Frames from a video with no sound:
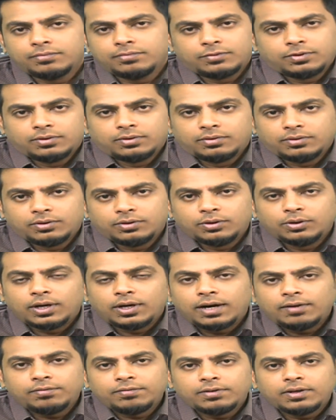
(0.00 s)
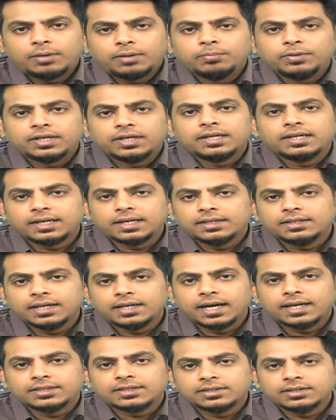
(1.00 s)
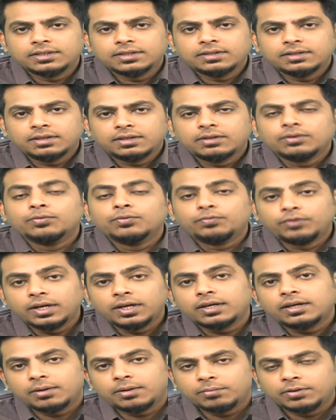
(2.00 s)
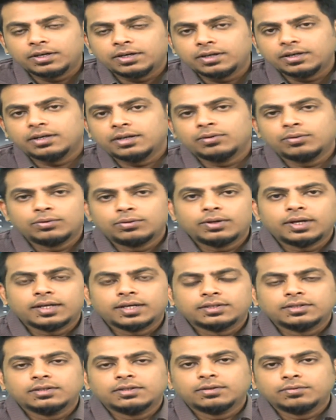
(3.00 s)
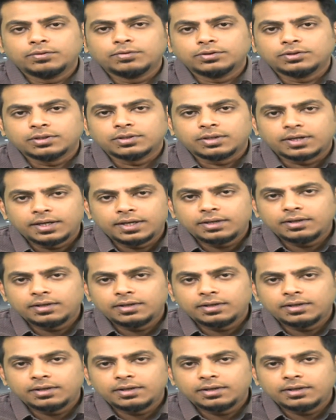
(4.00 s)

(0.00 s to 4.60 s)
you have completely done the action, you will completely do the action in the future, right?